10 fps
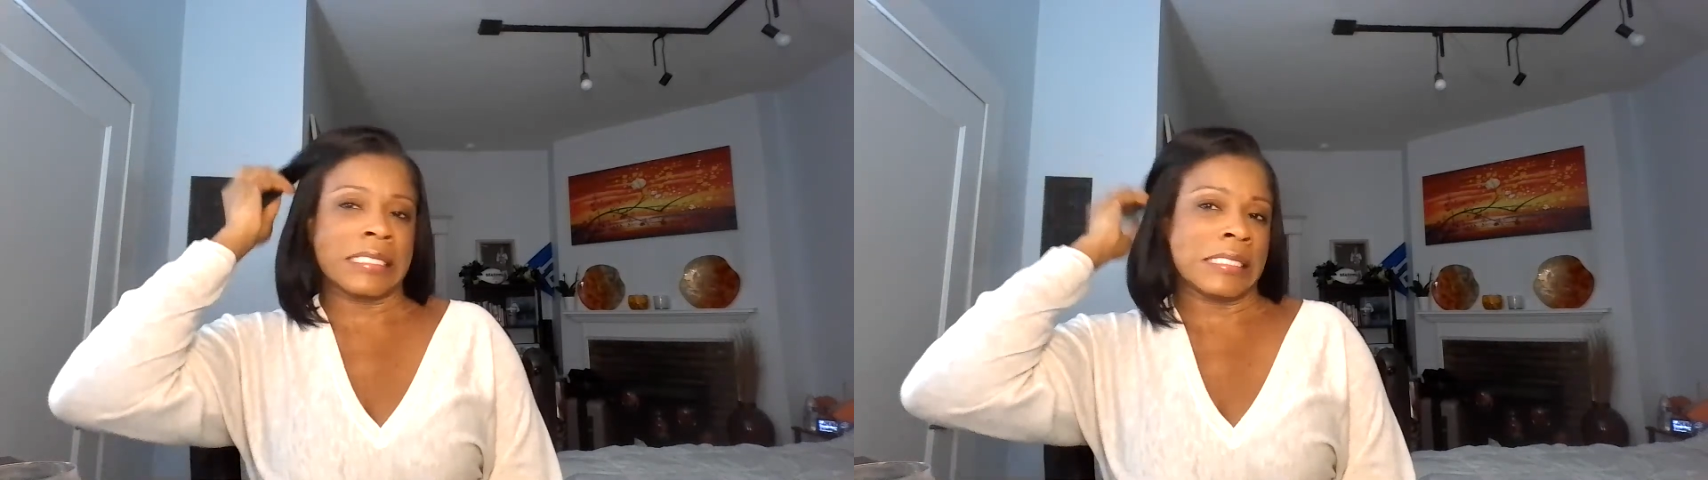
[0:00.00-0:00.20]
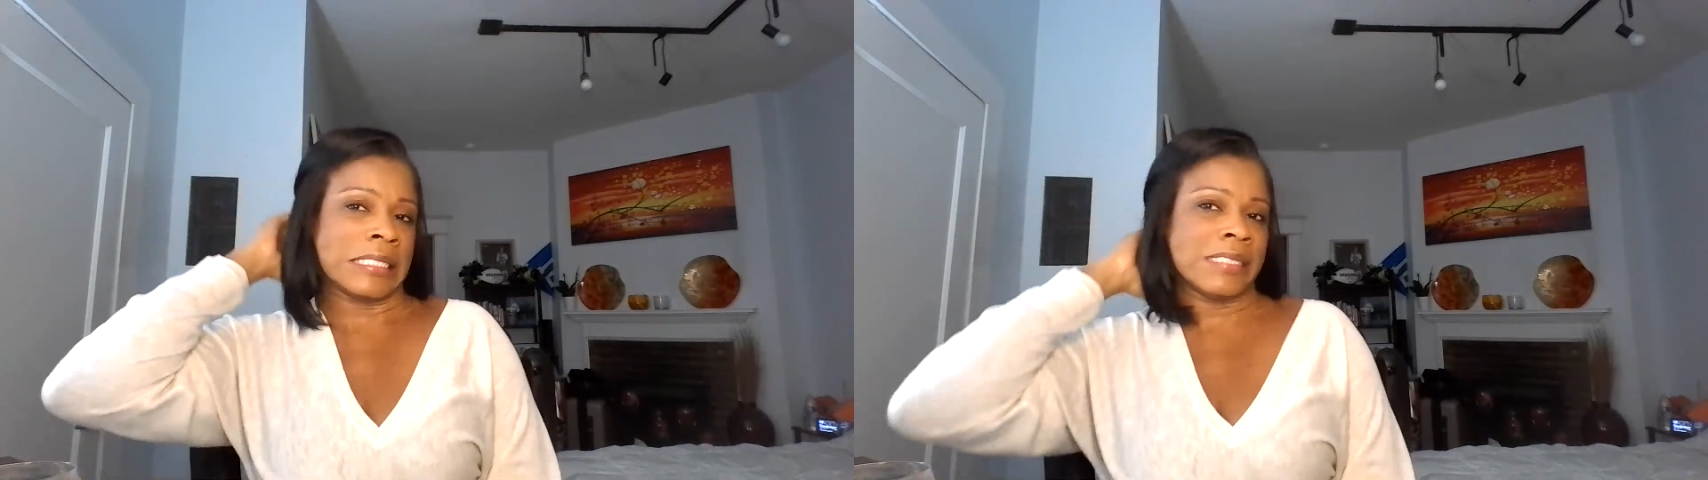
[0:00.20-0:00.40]

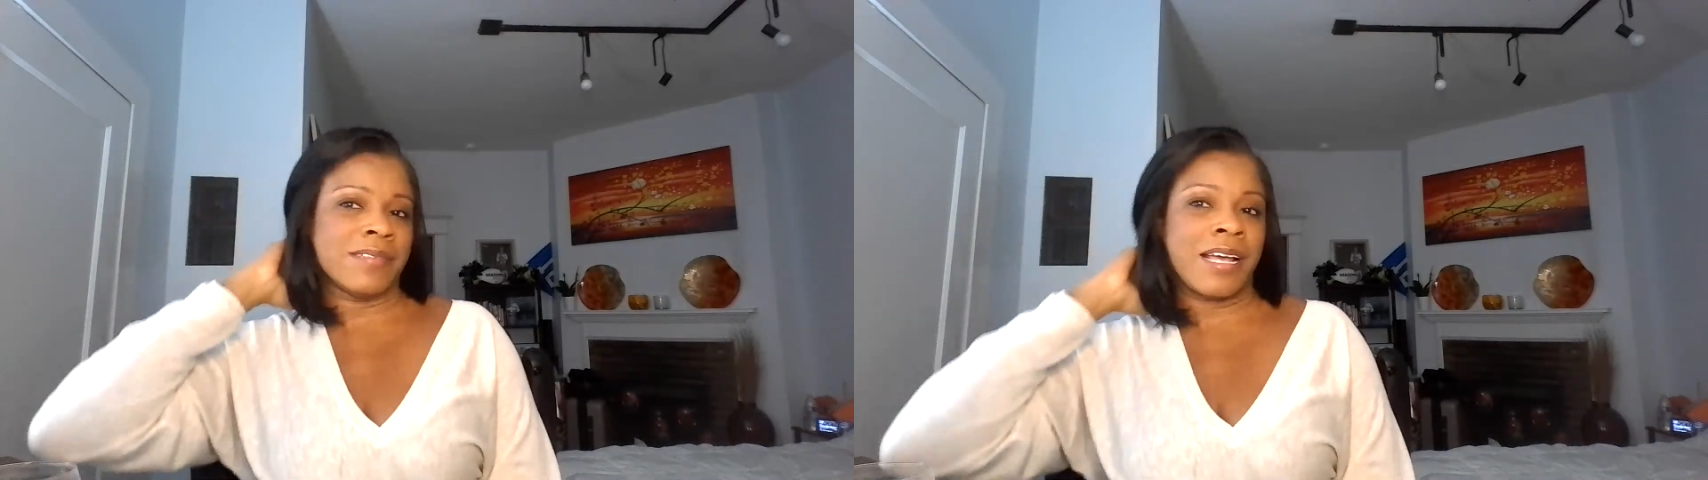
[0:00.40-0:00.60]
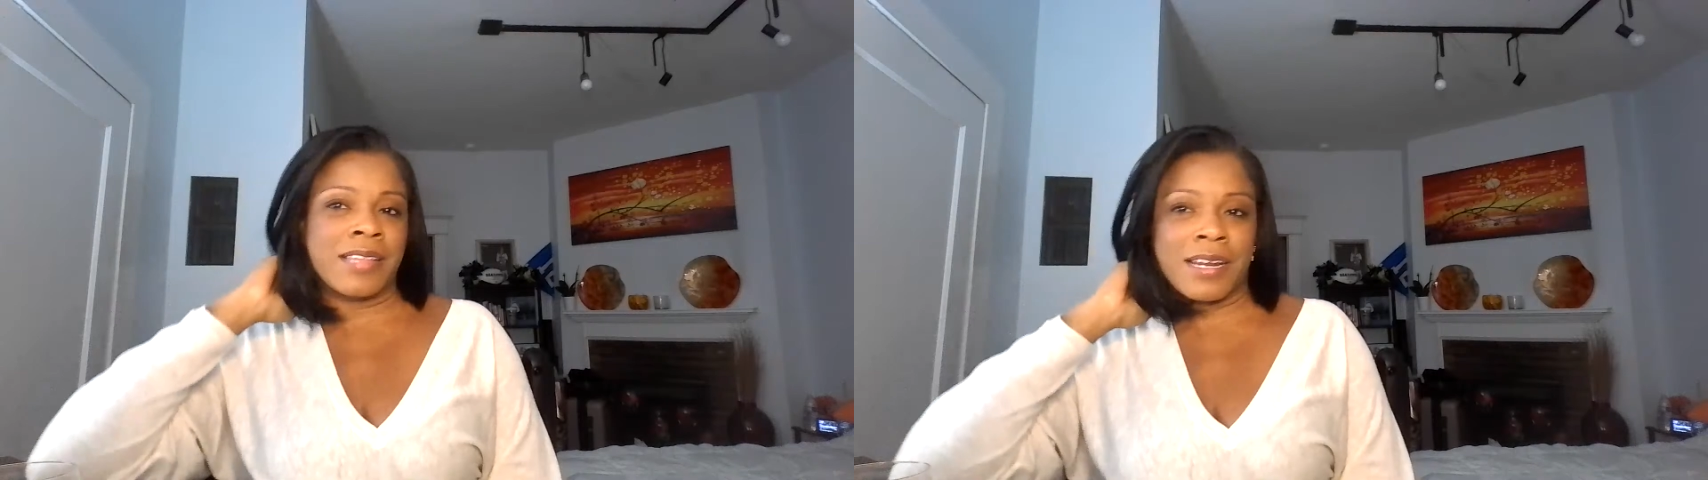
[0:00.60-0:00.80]

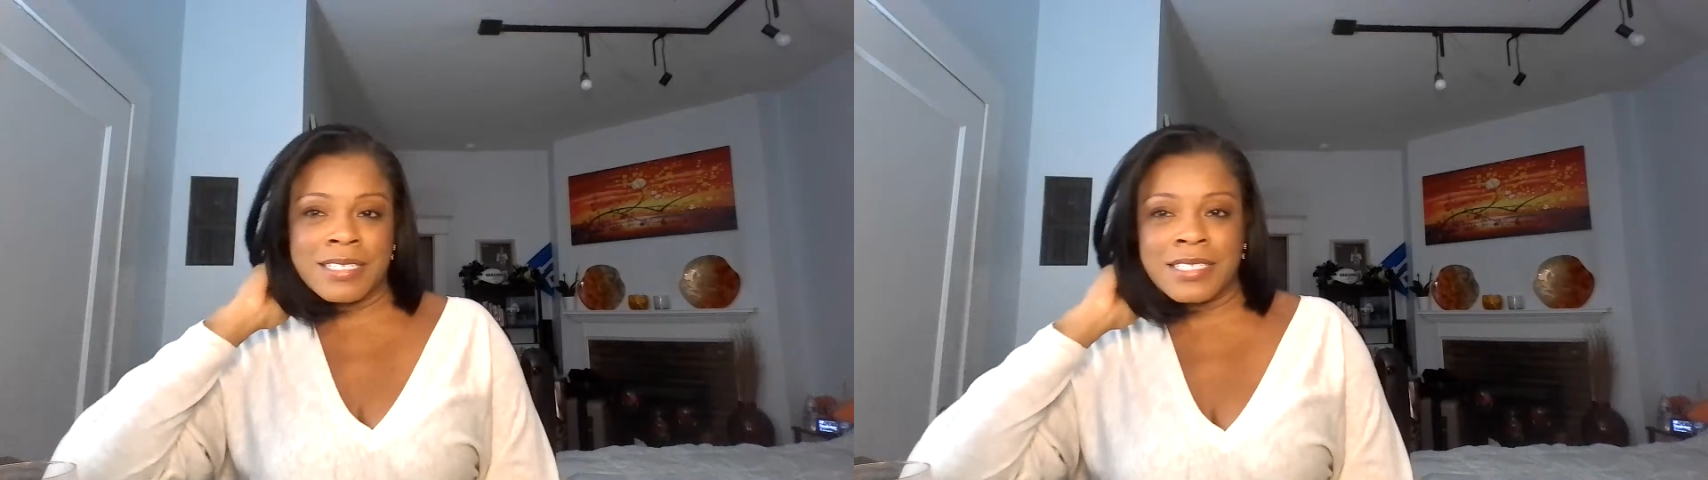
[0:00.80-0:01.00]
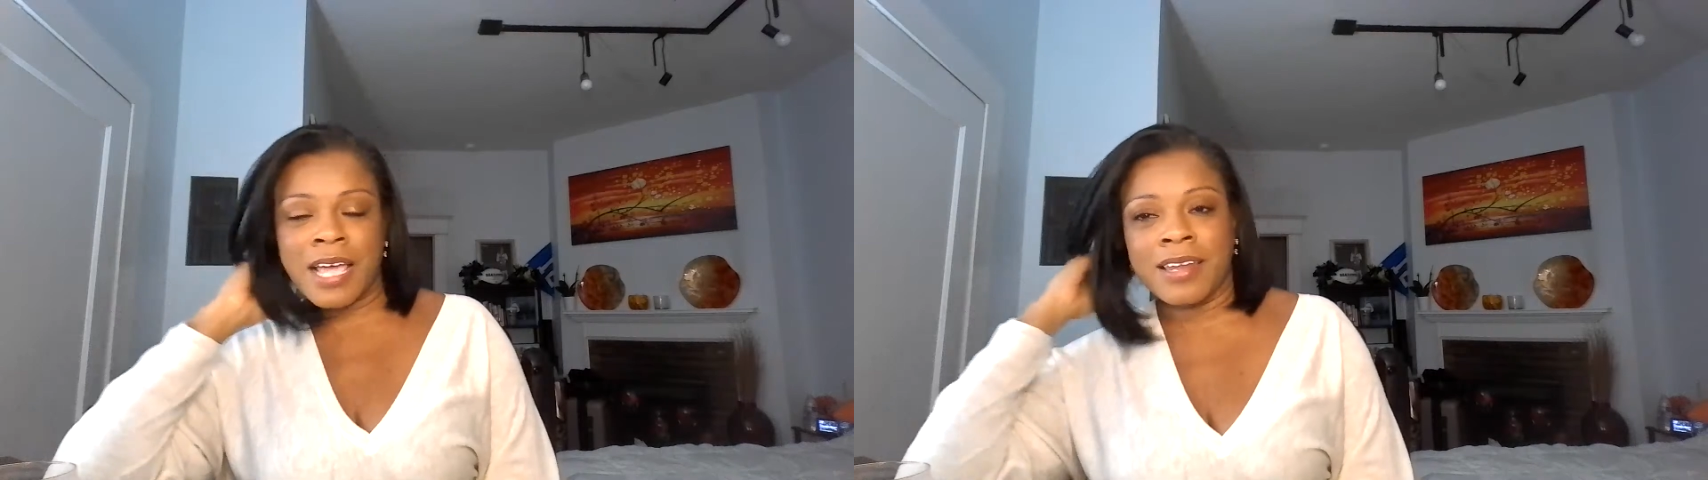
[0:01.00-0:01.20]
not that
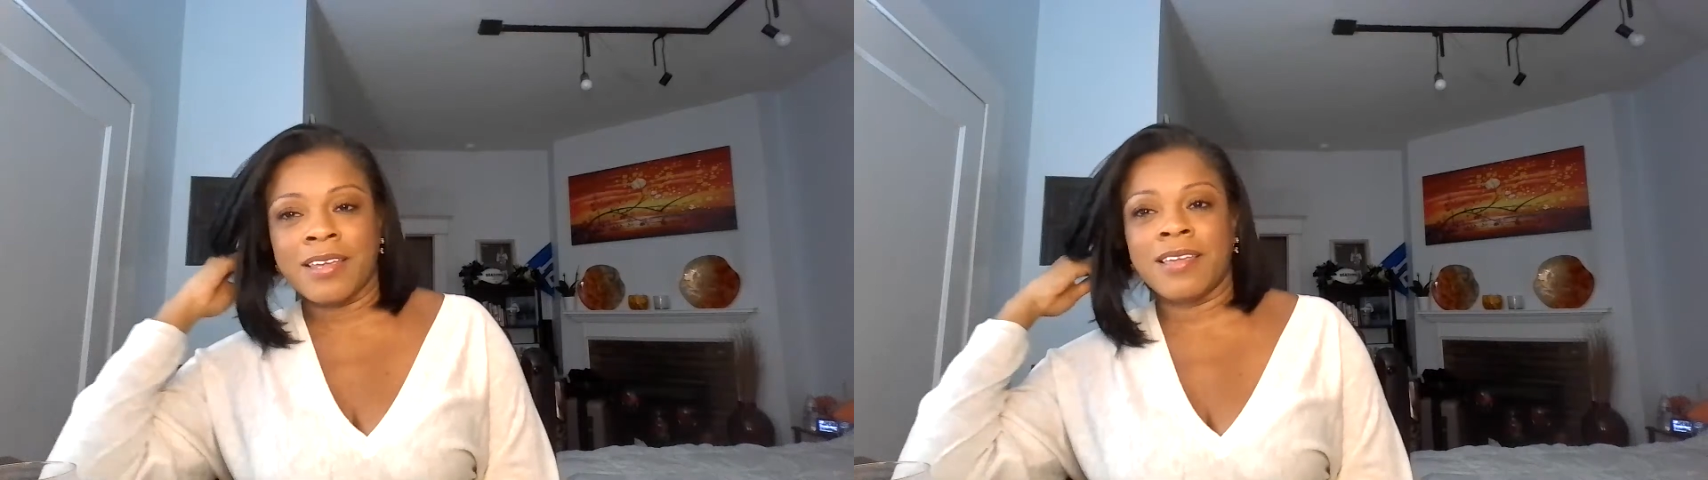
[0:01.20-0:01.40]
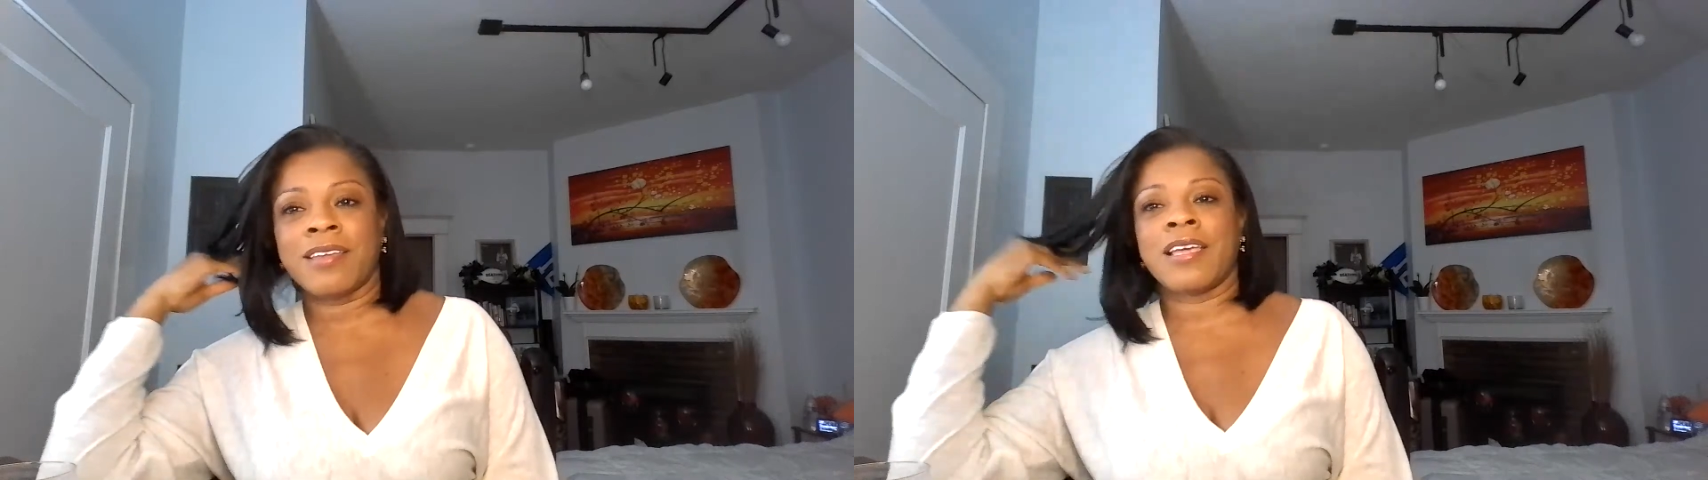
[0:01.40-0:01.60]

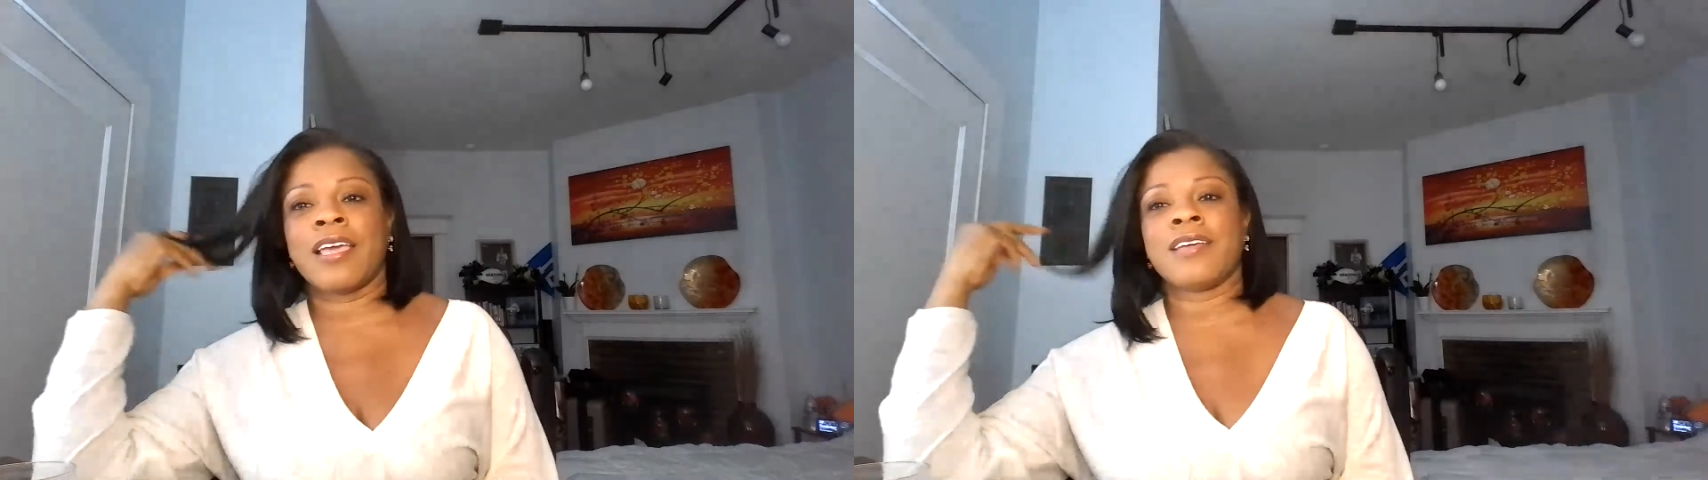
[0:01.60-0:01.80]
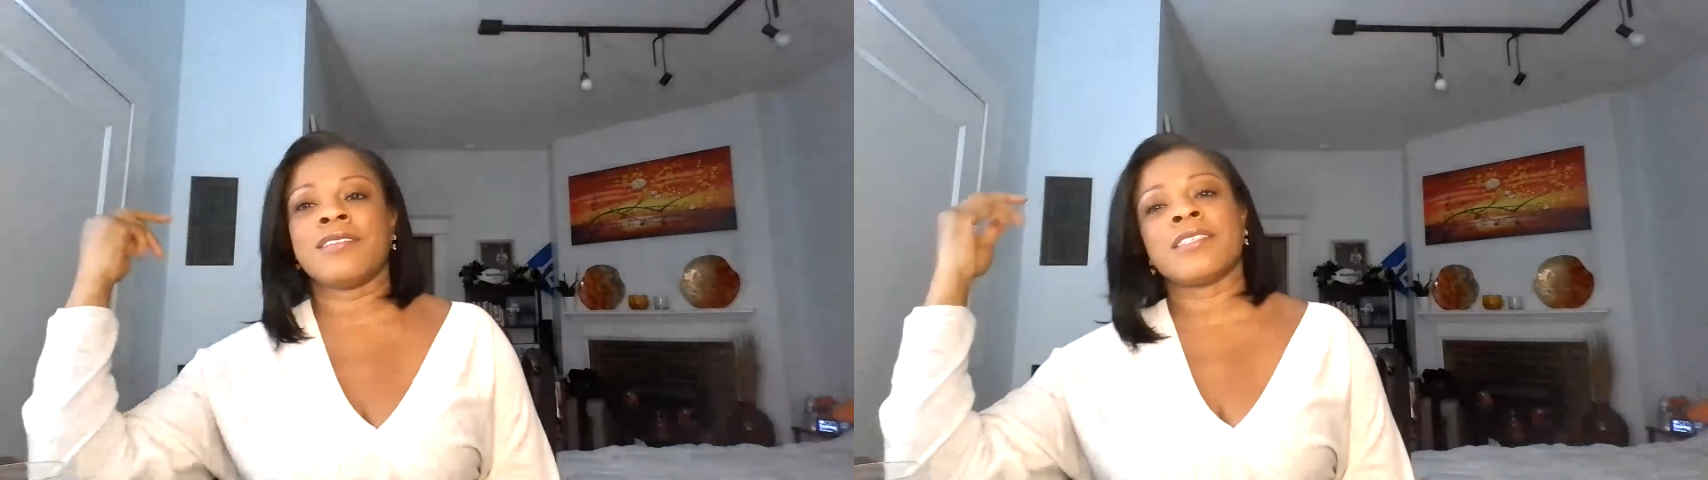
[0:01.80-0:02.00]
exciting.
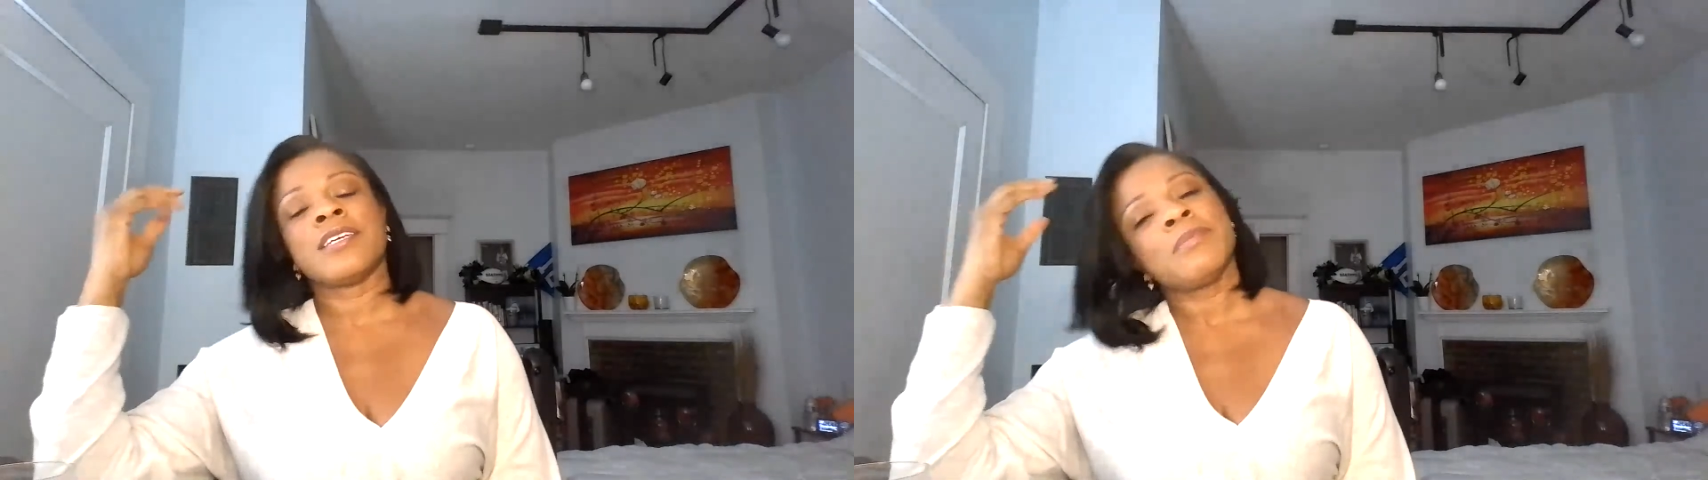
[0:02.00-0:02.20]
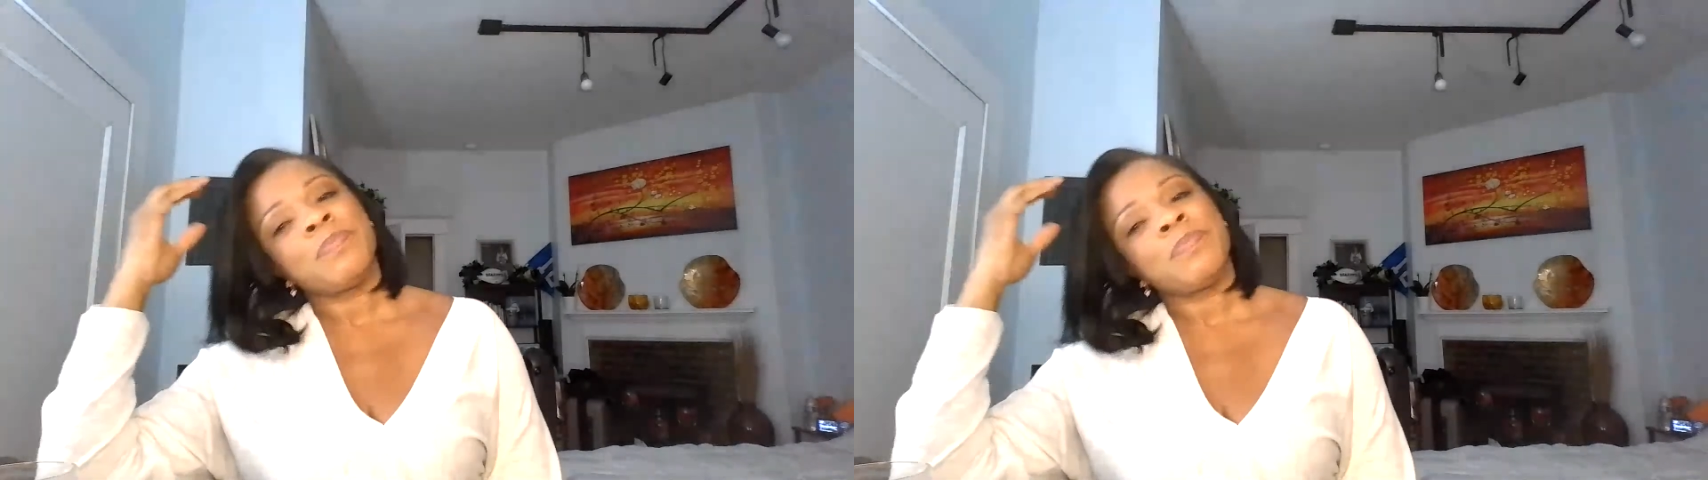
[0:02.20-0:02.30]
And